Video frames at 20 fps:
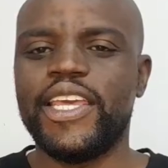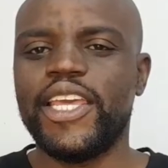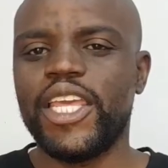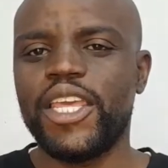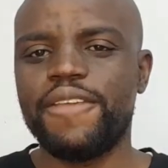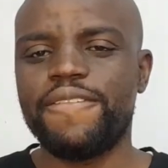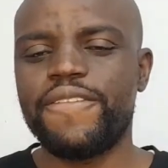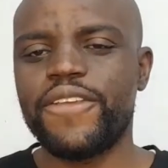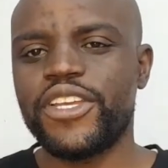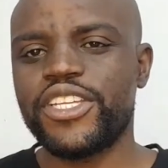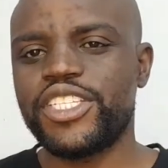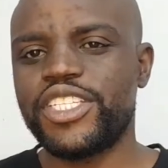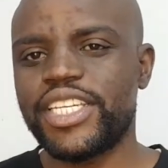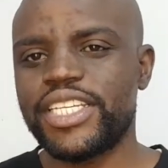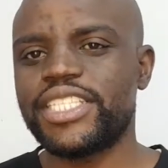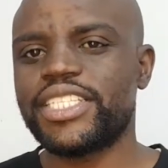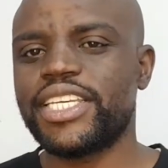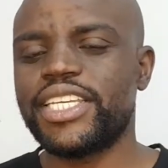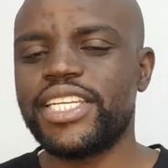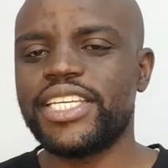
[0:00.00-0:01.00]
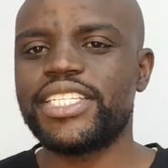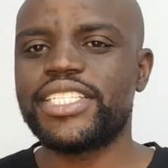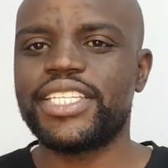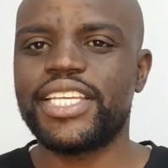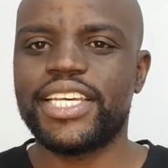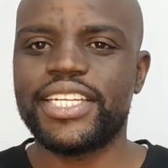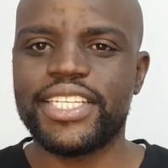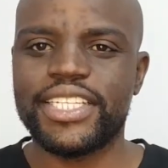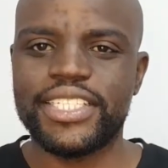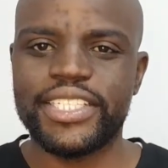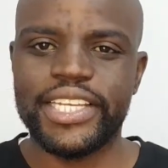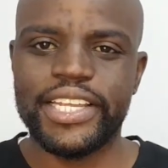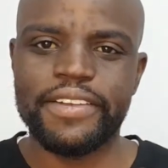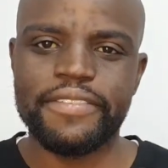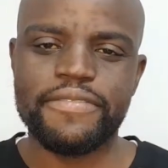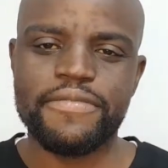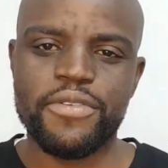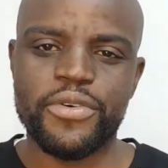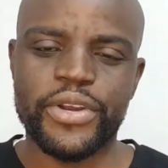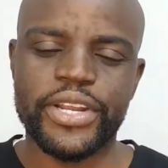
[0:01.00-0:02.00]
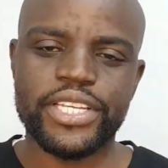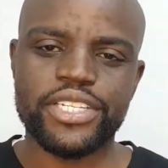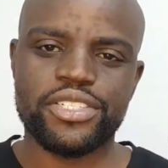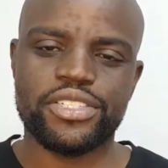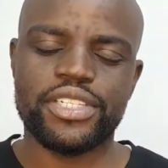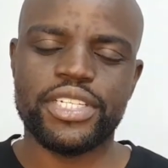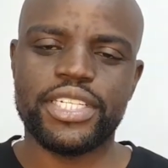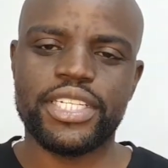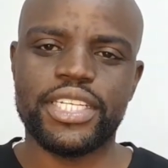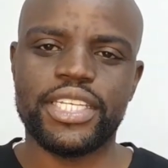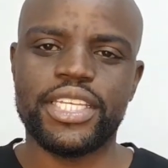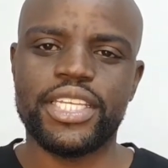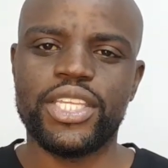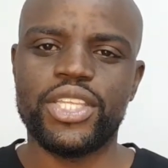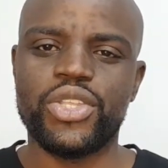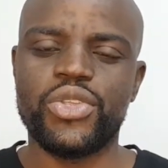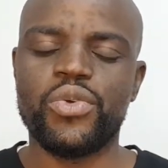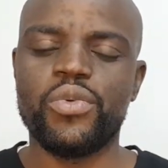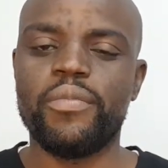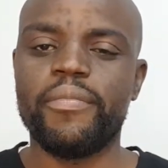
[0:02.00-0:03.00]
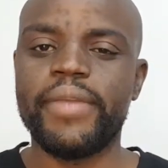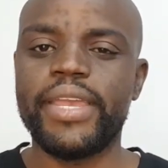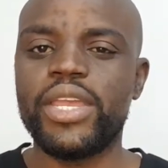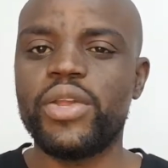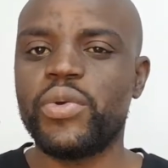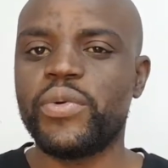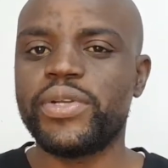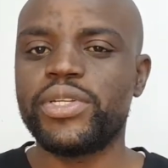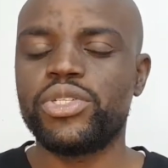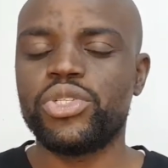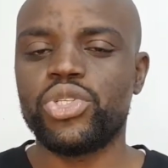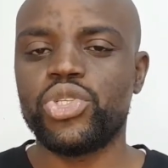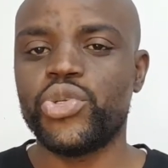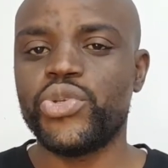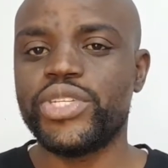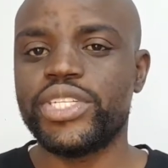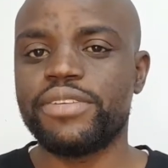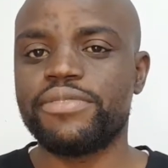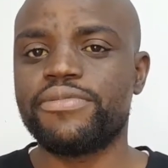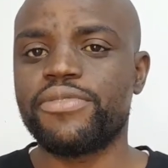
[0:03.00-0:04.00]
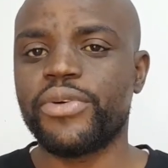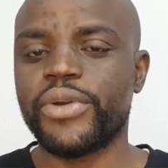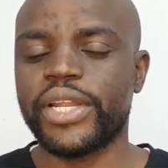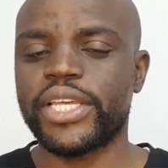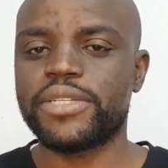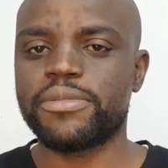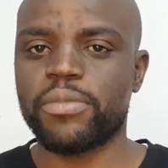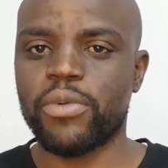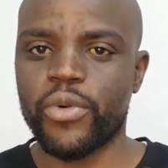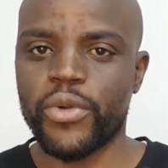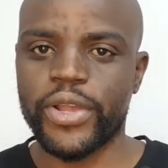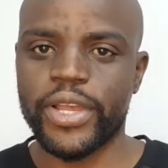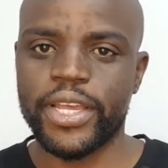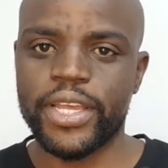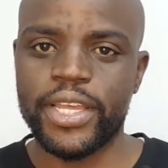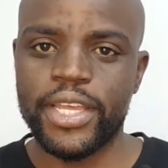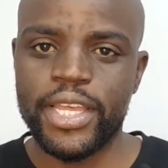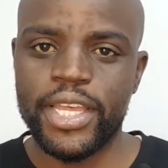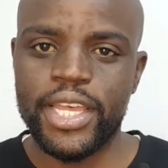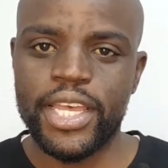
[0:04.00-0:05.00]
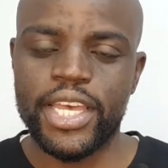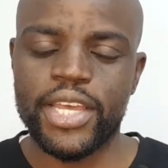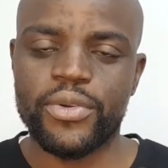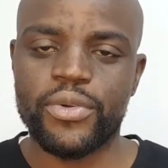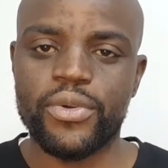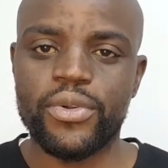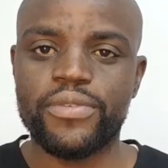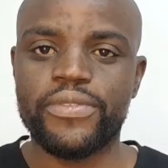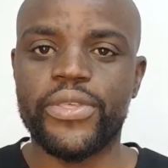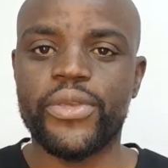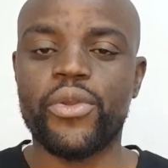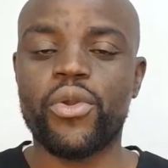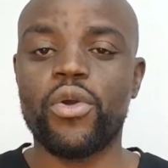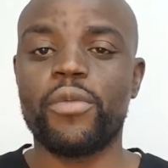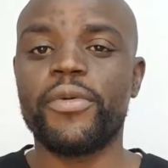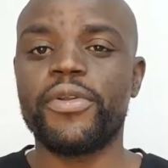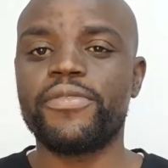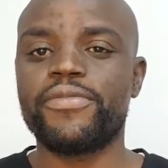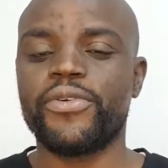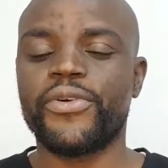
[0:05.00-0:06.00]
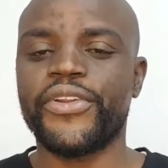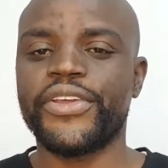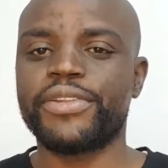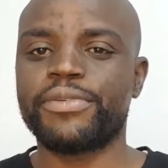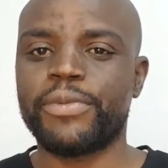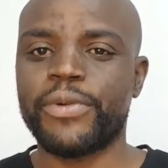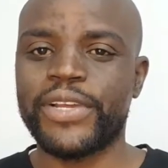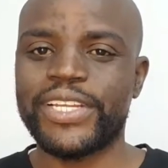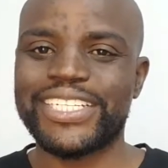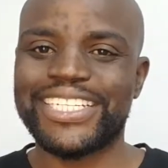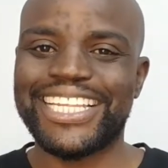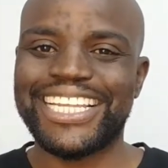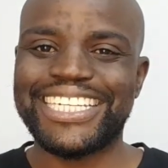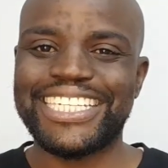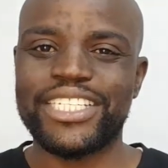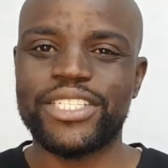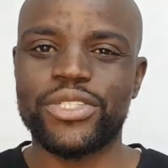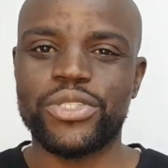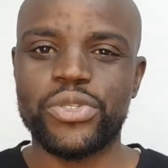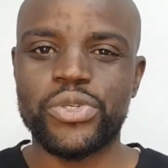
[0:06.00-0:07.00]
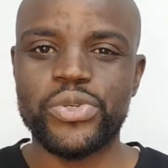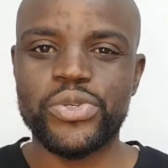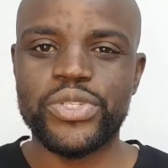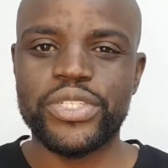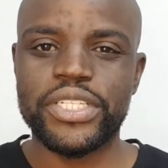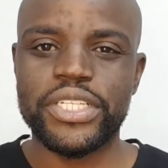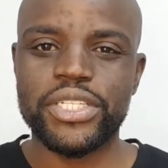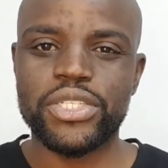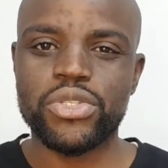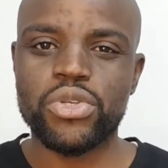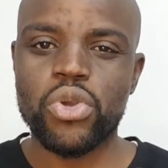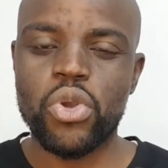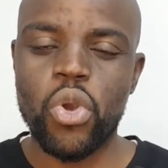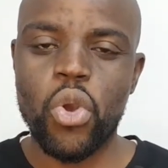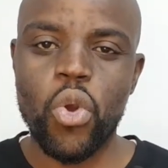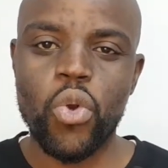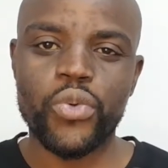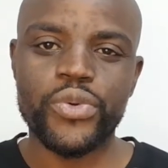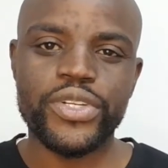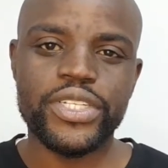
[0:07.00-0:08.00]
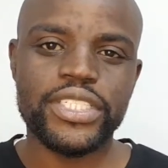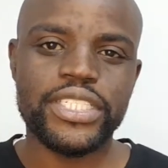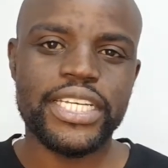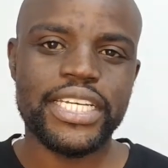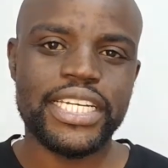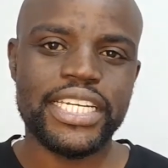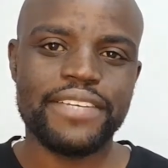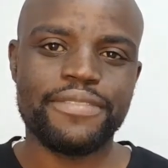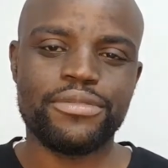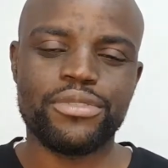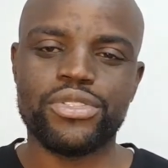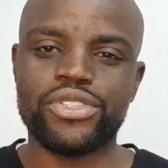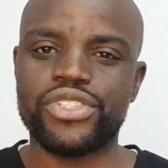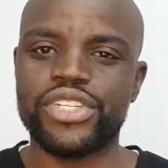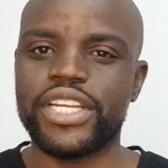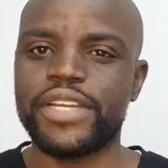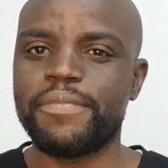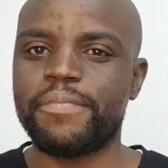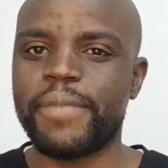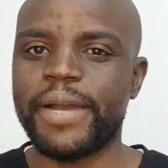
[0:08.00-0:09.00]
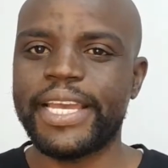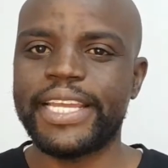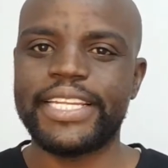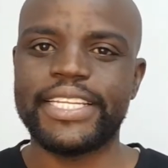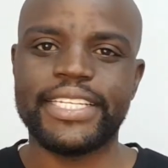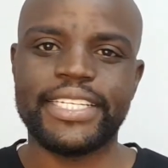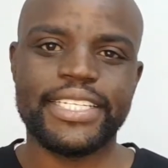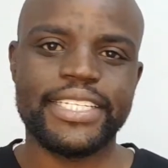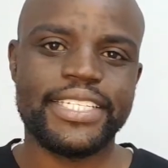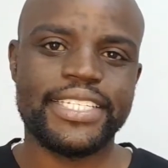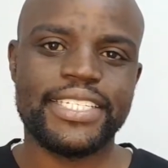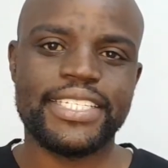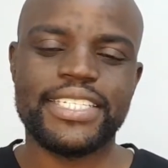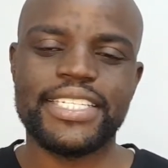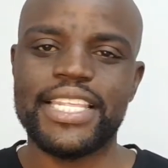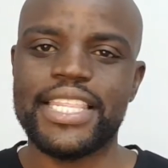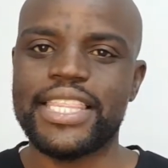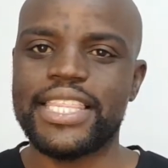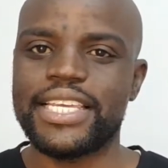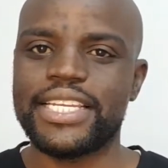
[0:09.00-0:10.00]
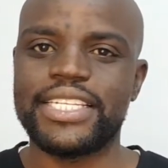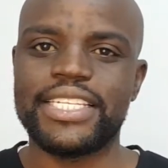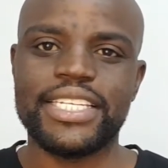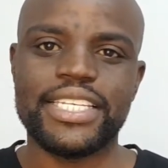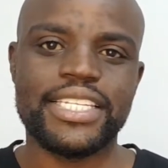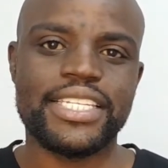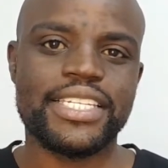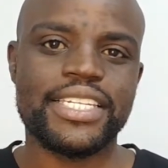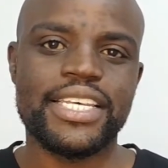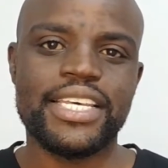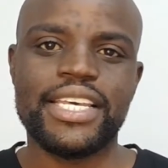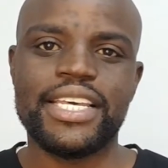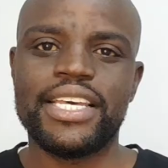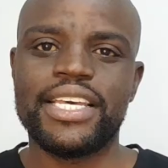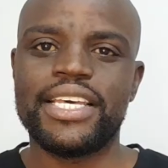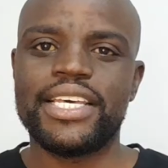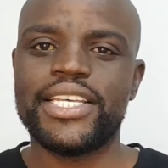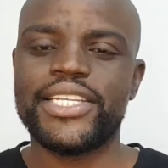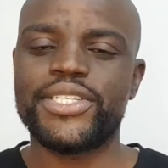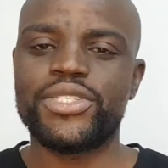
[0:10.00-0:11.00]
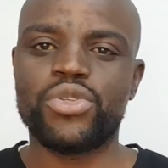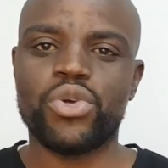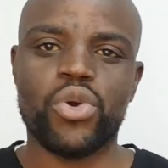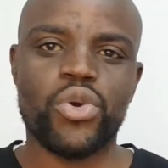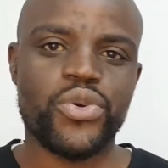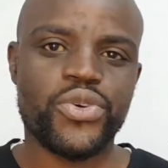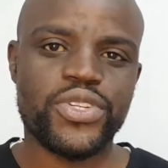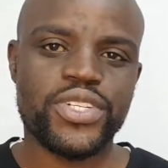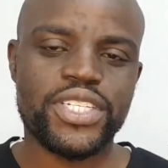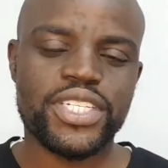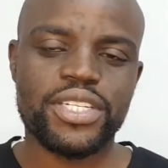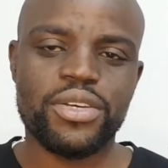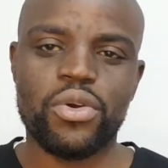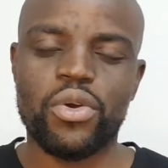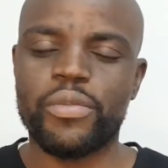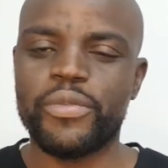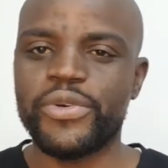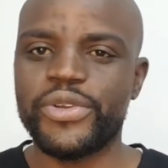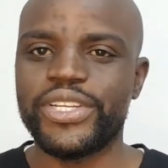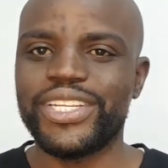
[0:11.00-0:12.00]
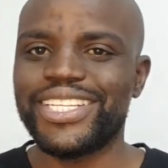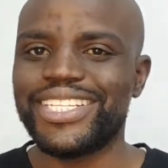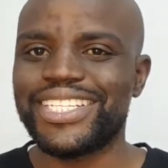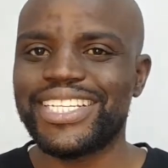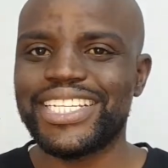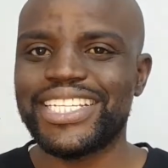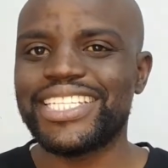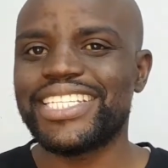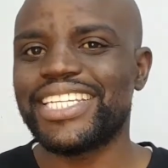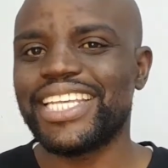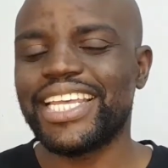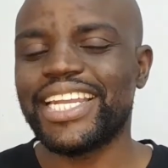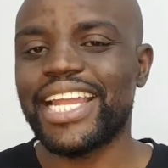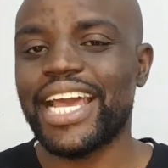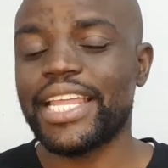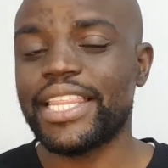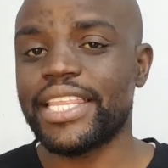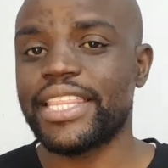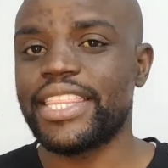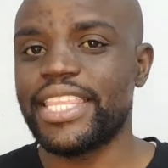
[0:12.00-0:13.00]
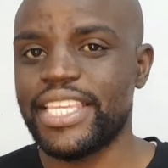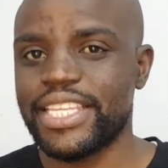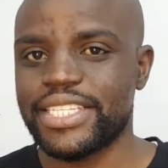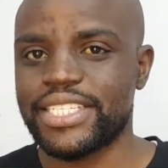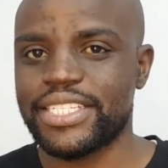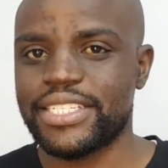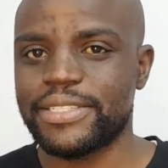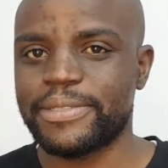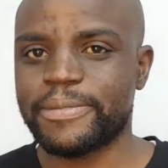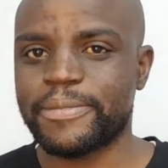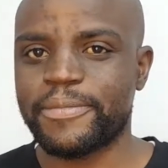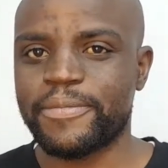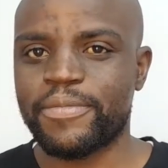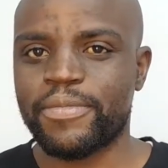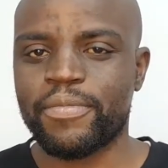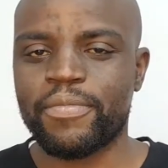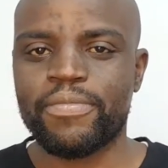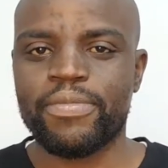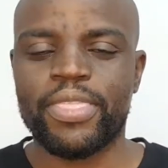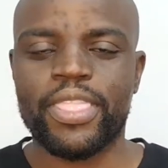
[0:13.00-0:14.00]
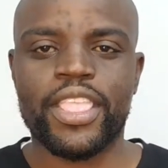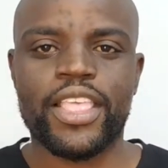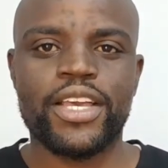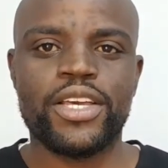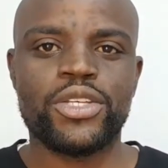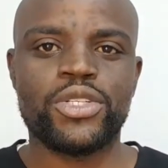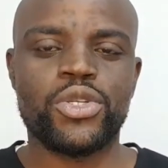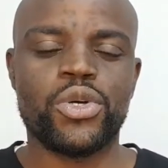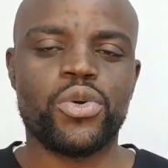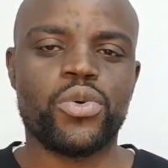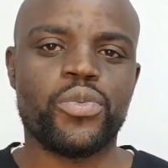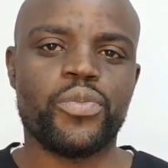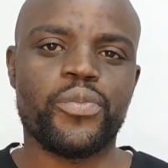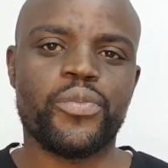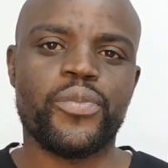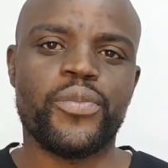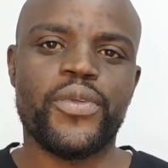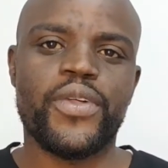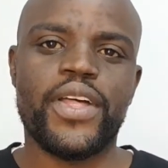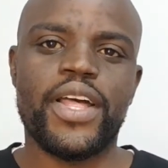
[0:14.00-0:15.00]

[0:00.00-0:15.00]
If you're just getting started in Forex trading, you may want to use a Forex broker. And one of the common Forex brokers that is used is called Deriv to trade binaries, synthetics, stocks, commodities, and other things. So